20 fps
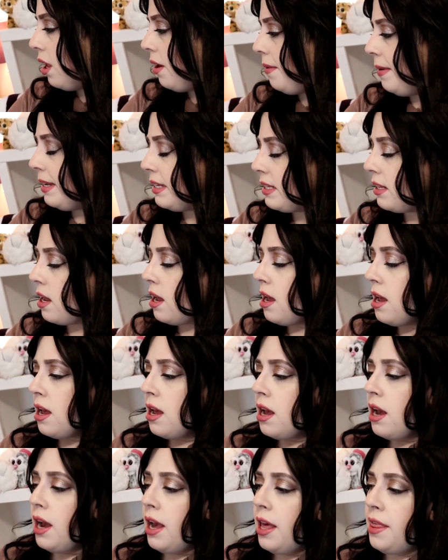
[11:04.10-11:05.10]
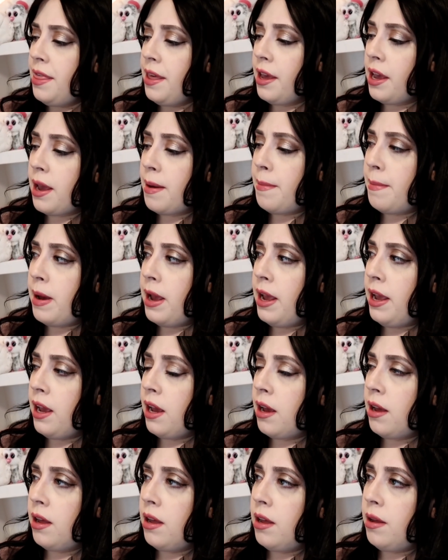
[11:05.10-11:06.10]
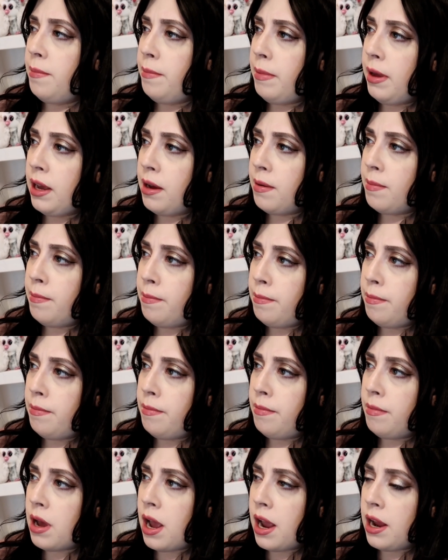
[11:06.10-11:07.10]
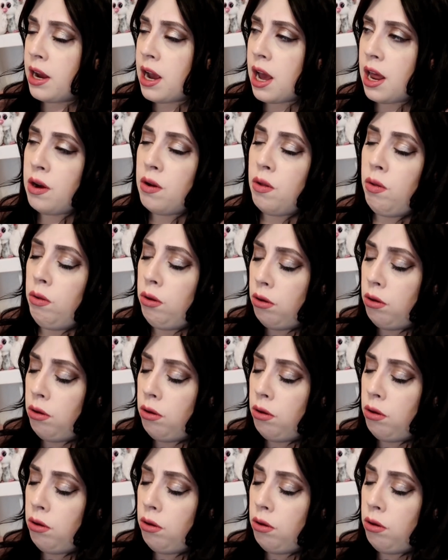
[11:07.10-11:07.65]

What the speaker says: anyways, I think I might make, I kind